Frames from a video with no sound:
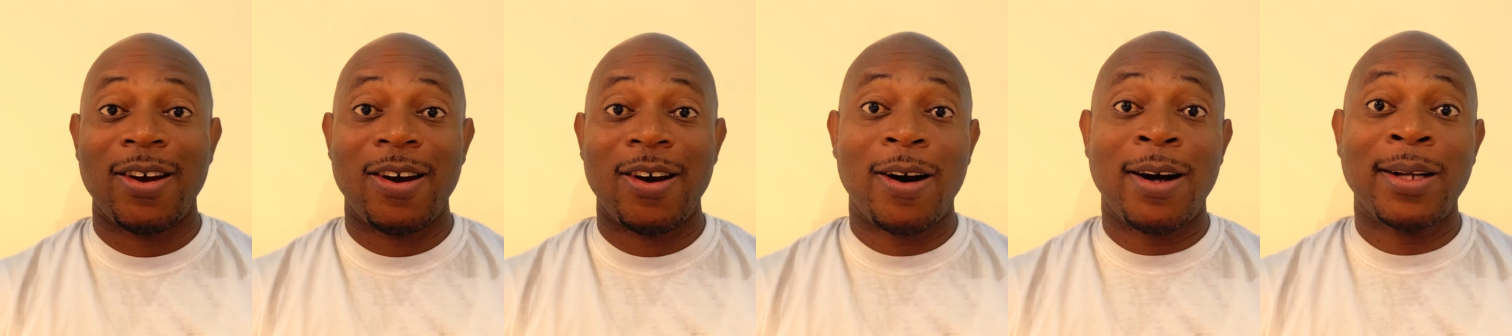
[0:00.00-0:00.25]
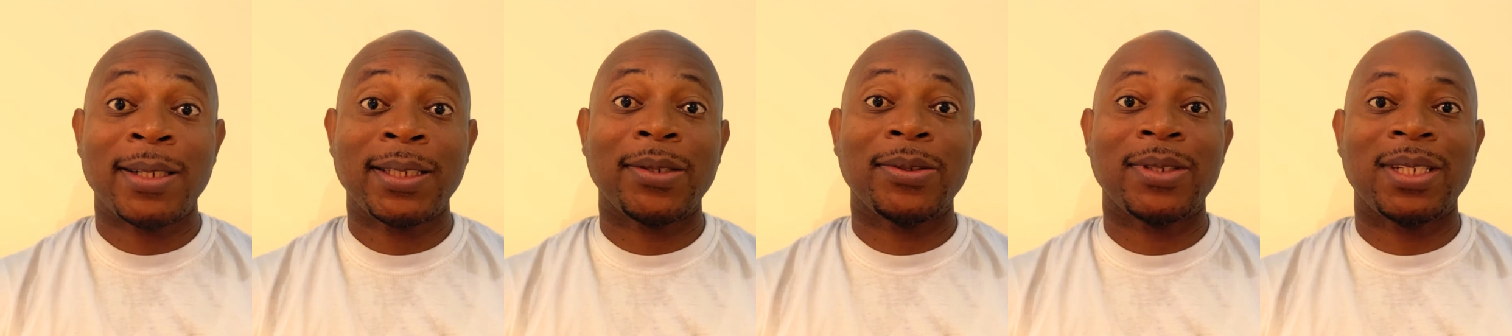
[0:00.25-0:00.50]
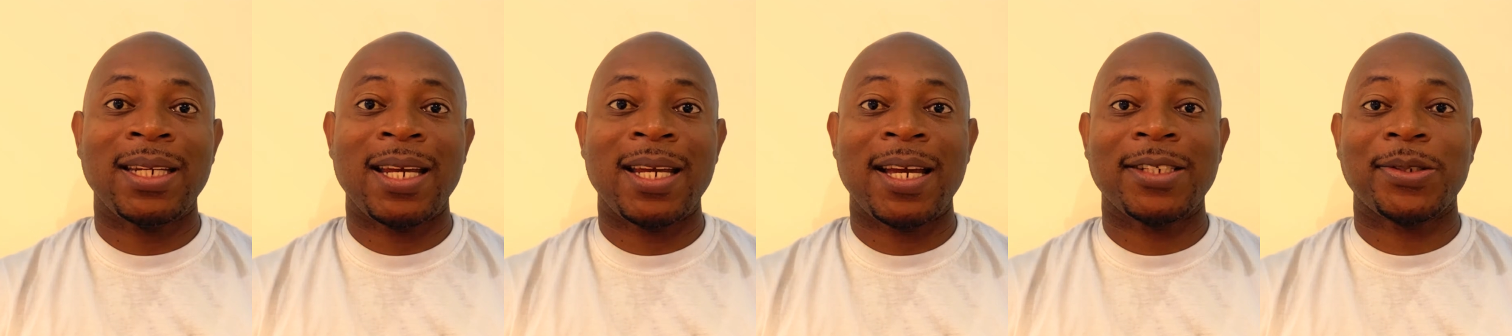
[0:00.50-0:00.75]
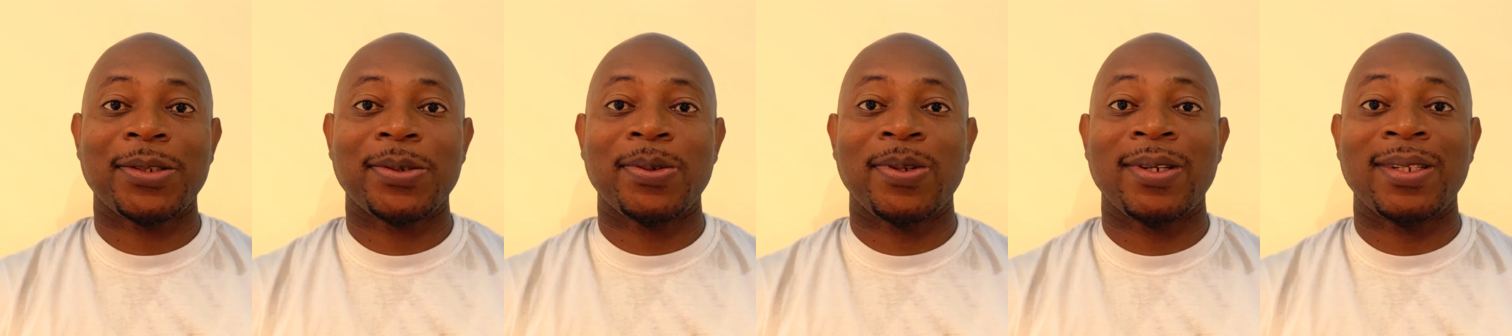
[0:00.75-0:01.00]
Until the
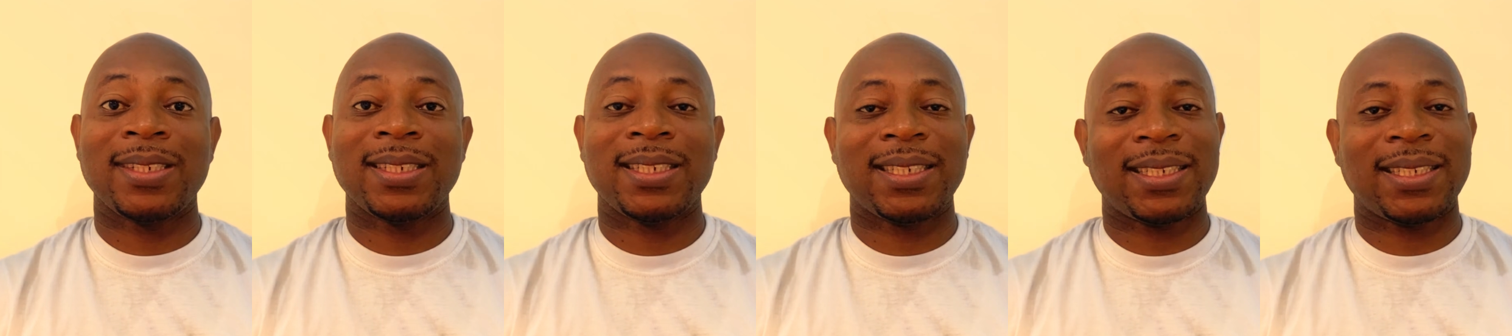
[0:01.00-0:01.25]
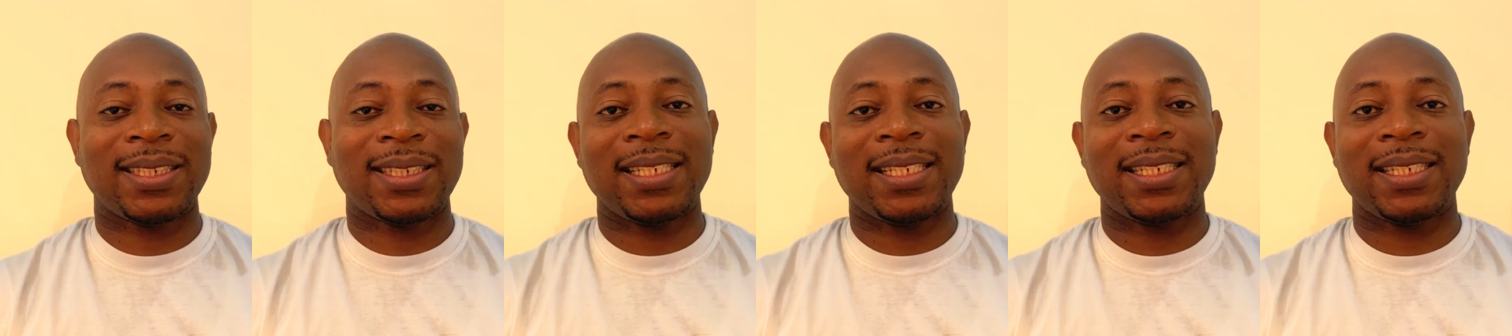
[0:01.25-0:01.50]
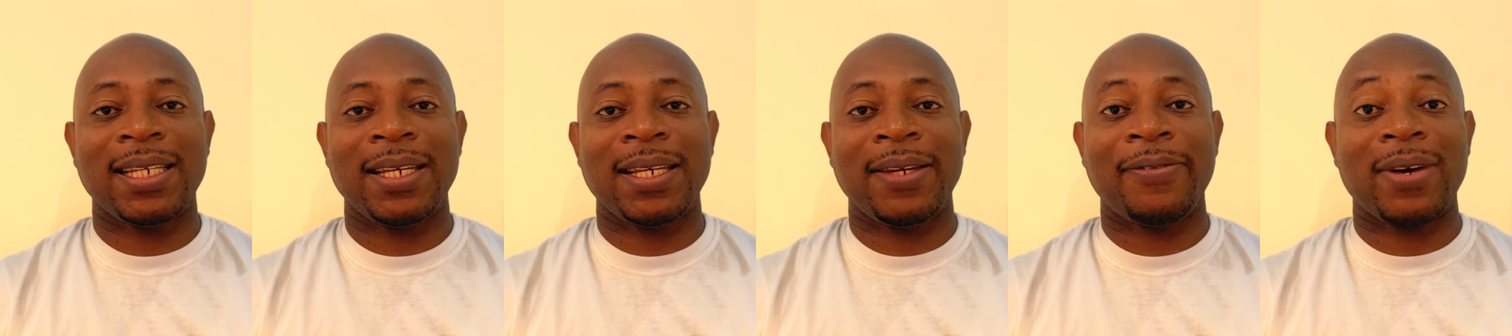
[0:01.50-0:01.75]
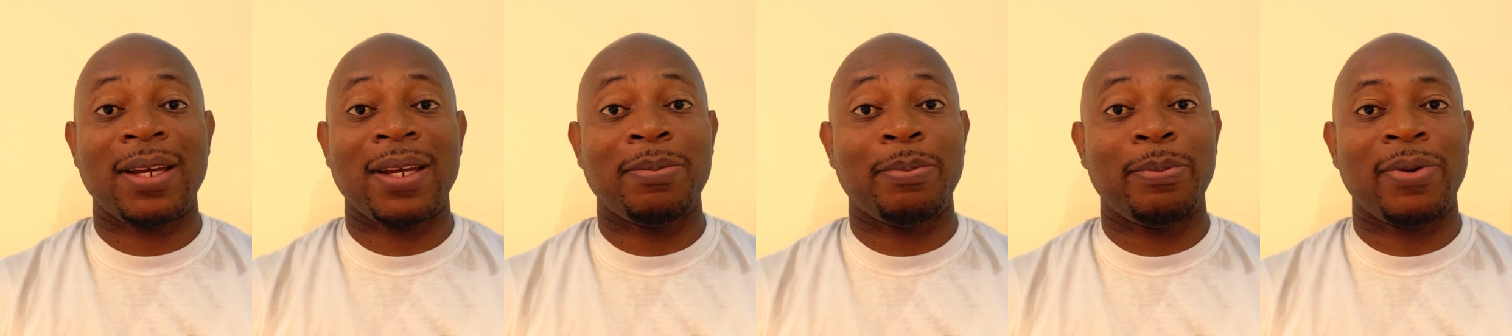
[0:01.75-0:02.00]
next one, stay
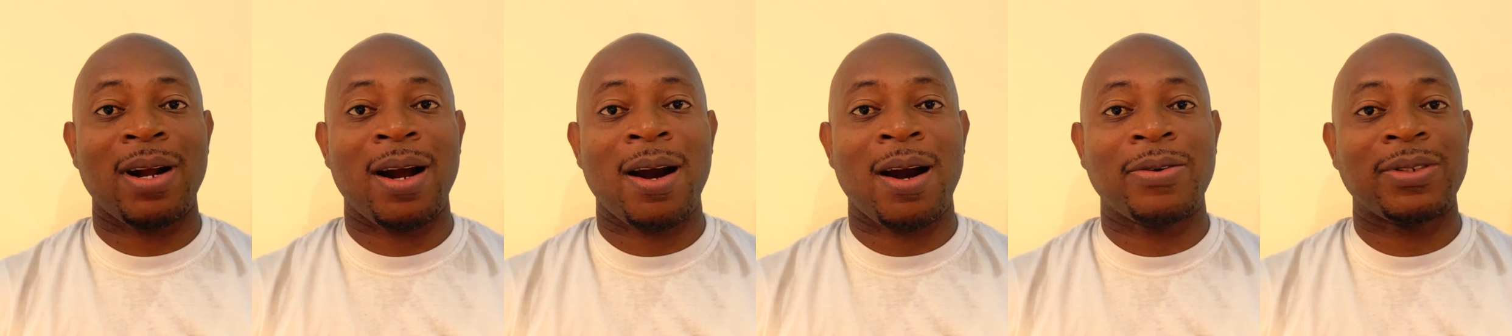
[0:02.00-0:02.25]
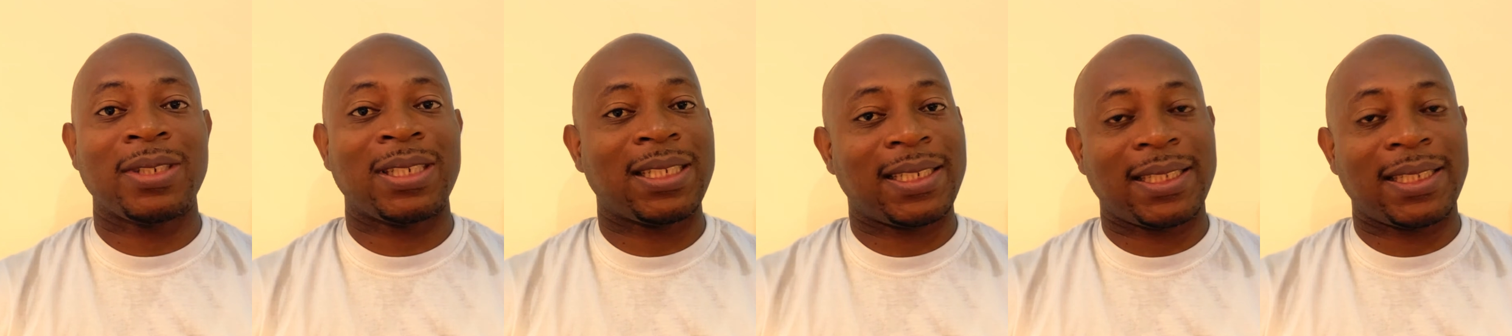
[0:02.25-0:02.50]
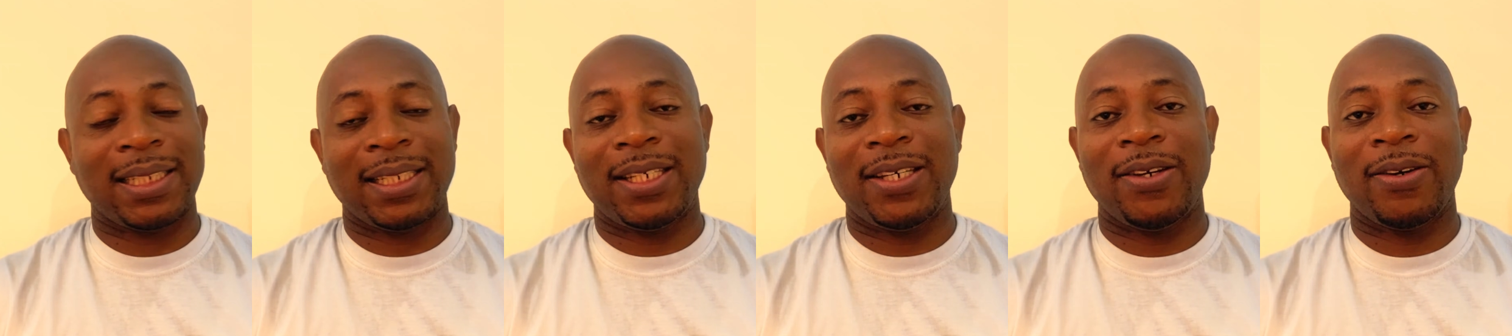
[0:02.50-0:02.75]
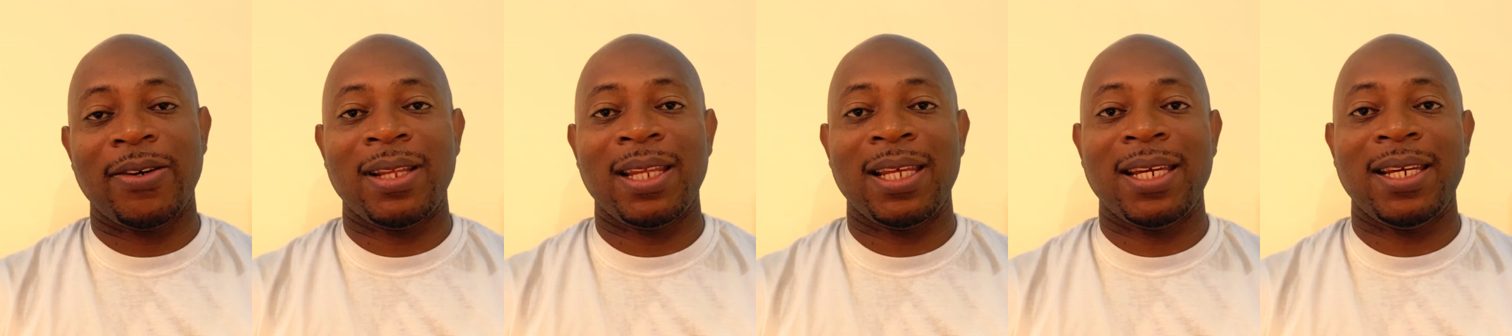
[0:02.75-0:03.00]
safe and browse
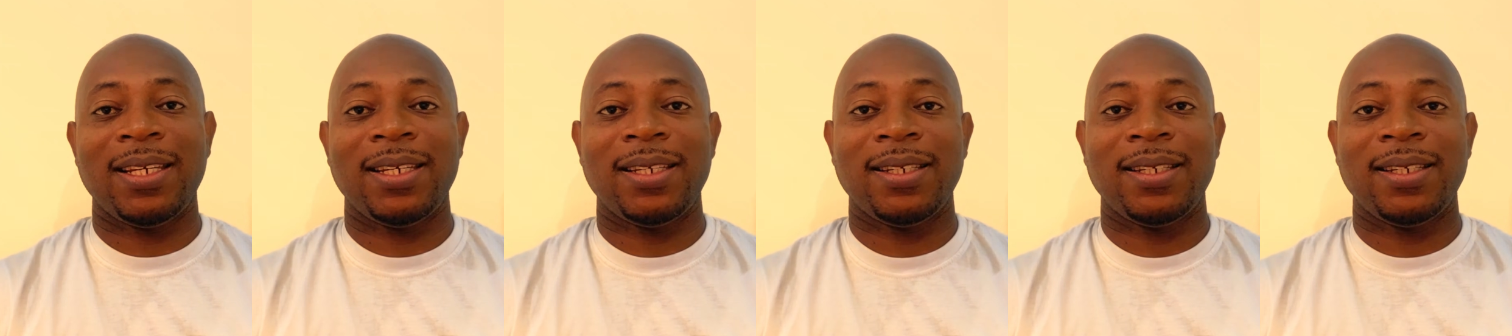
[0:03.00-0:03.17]
securely.